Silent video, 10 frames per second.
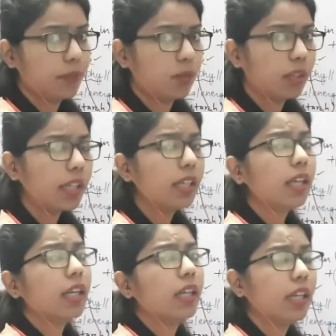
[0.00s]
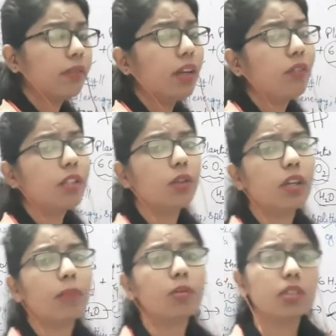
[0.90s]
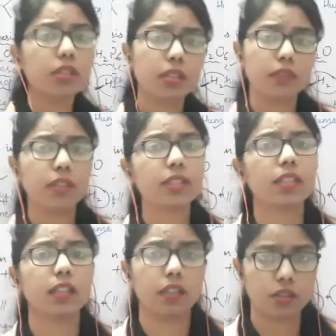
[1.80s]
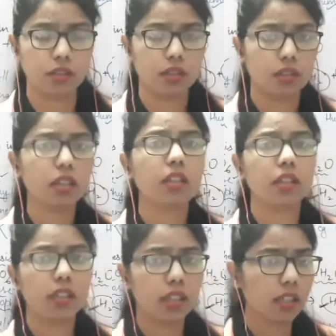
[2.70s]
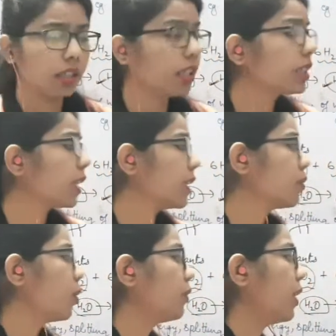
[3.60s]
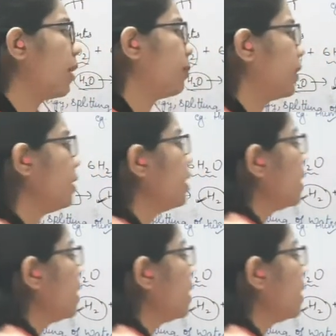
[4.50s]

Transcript: Okay, if I will talk about this reverse condition, in this case what will happen